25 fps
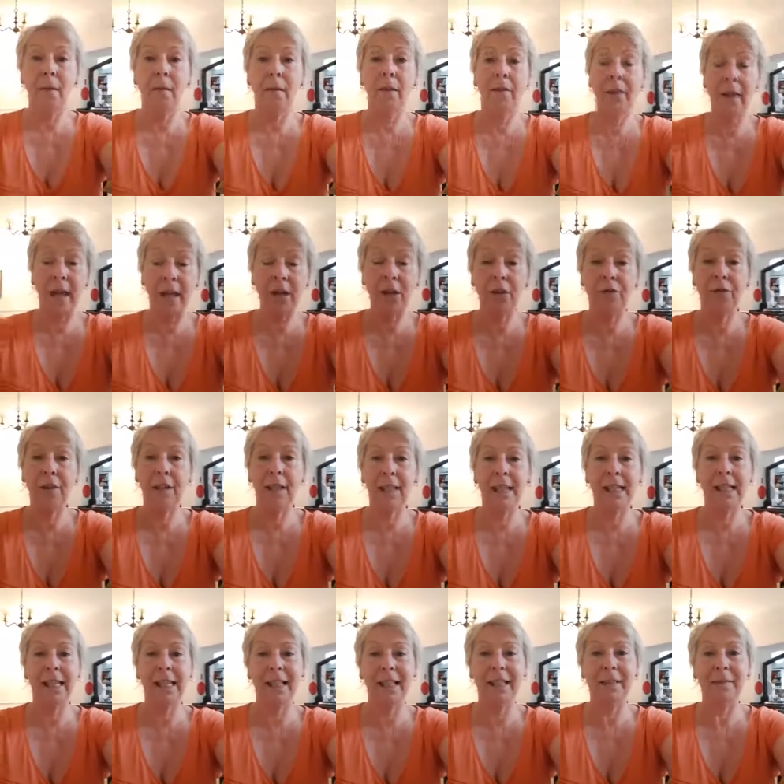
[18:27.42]
Thank you for
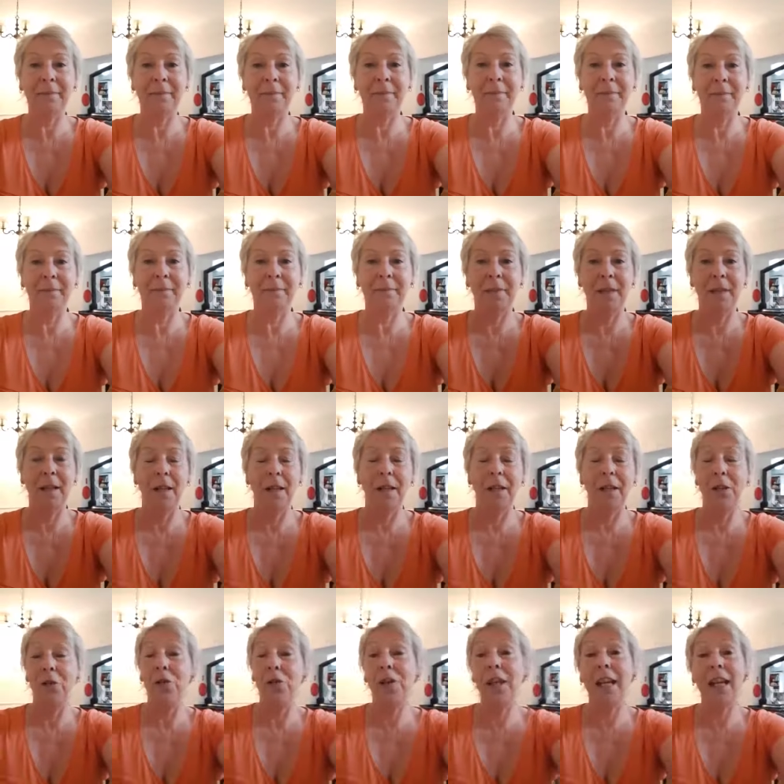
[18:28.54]
listening.
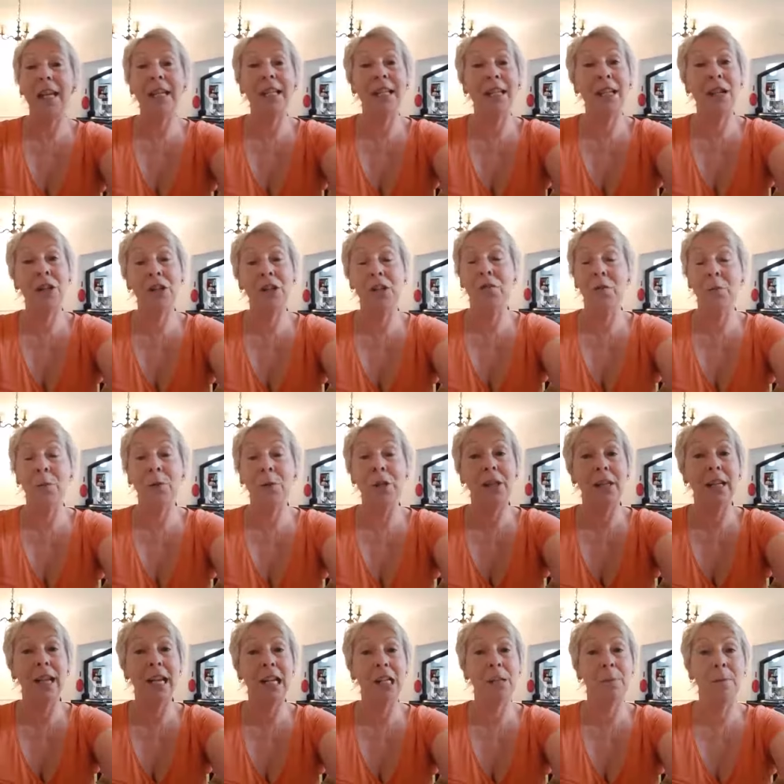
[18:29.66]
Do get in touch if you want to
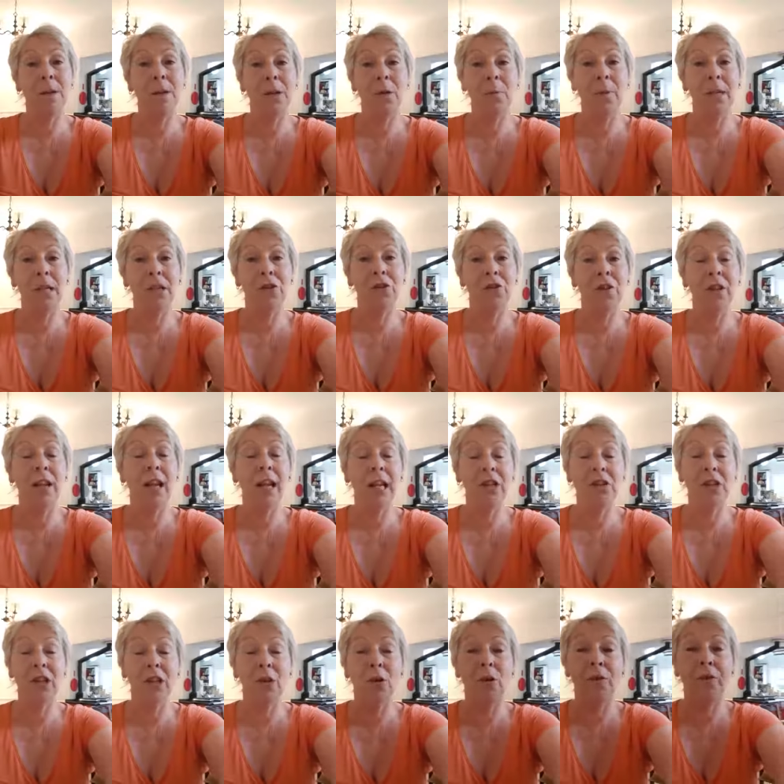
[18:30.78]
ask me a question. I
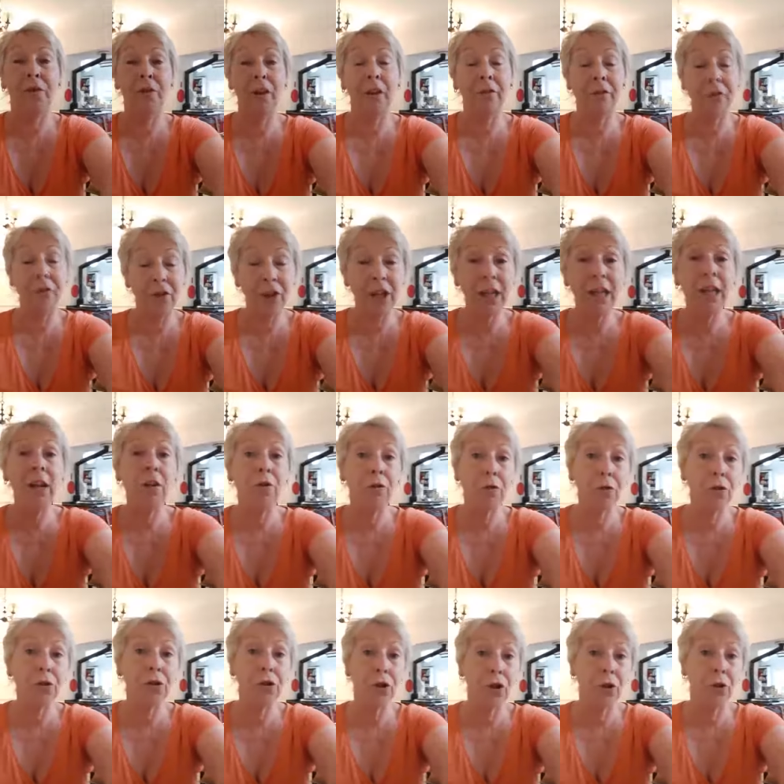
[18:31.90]
actually offer a free
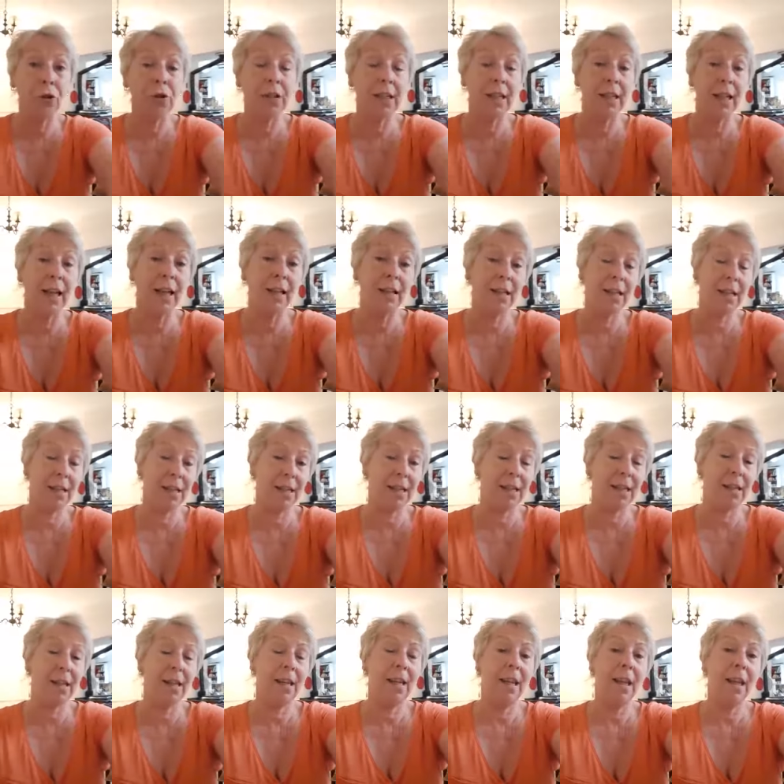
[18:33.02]
root cause
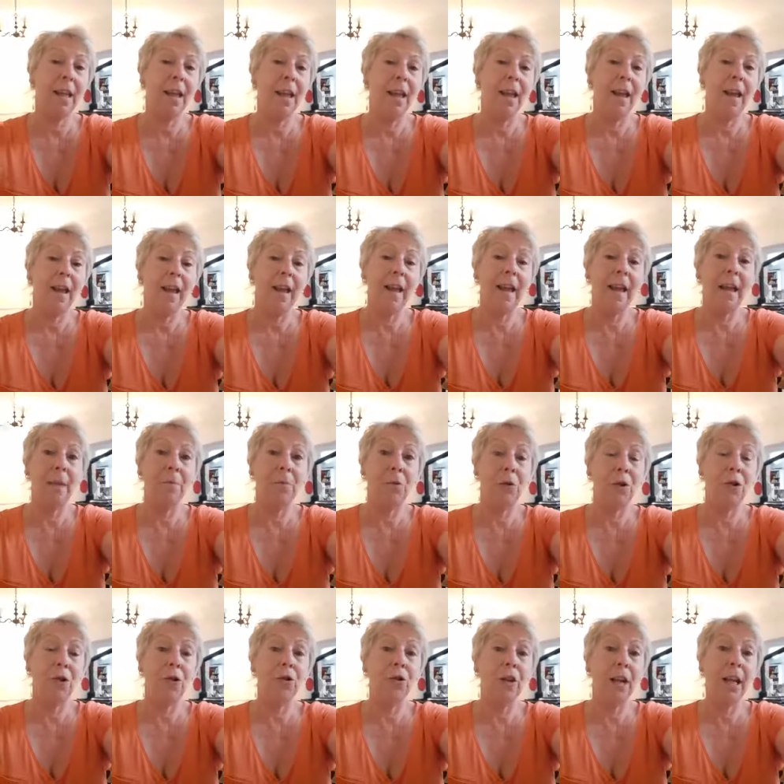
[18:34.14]
analysis um, to
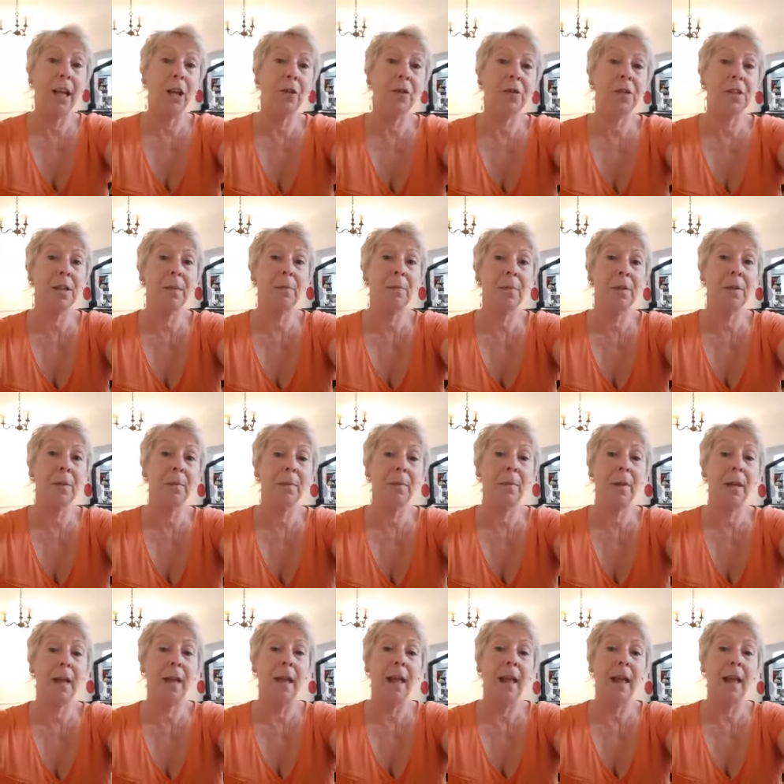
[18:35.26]
your health symptom.